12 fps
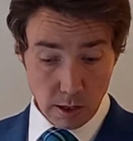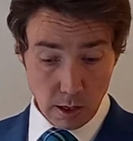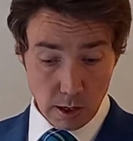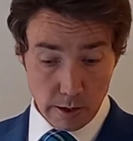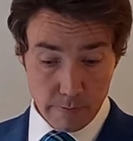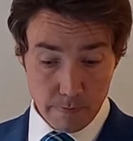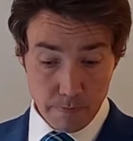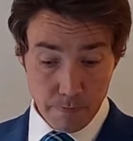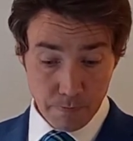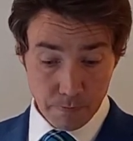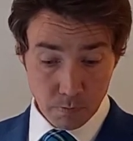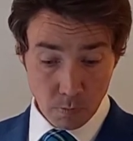
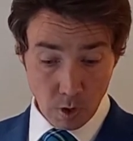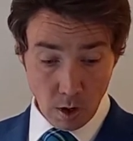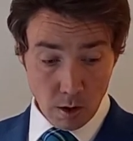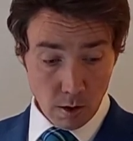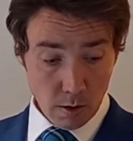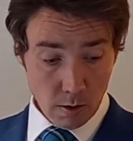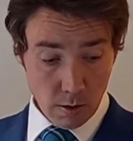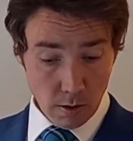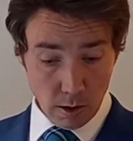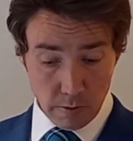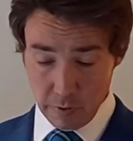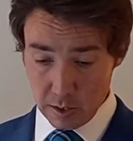
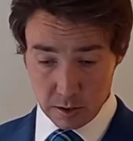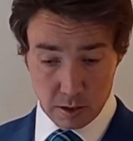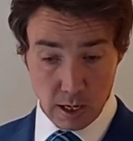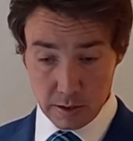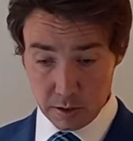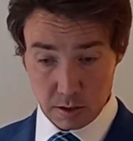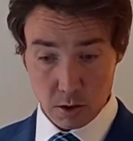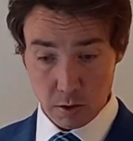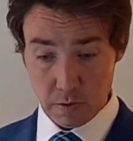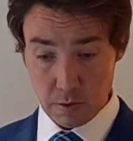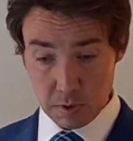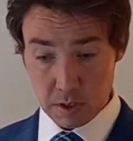in fact, I had this
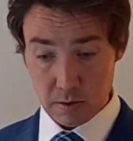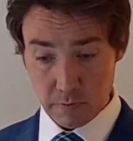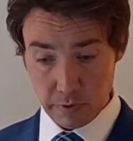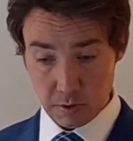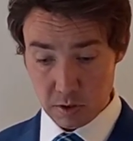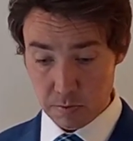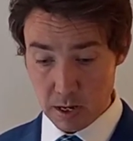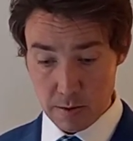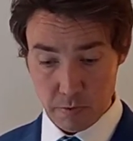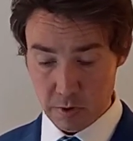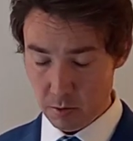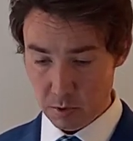coffee with some filter
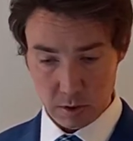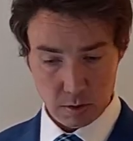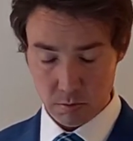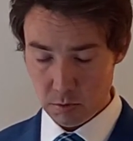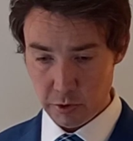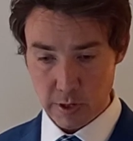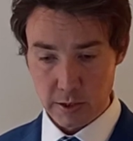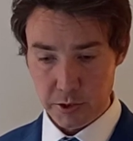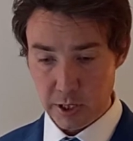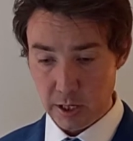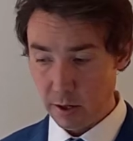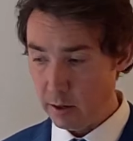paper and it was
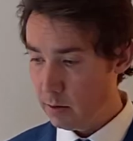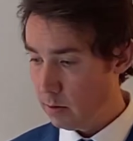tragic.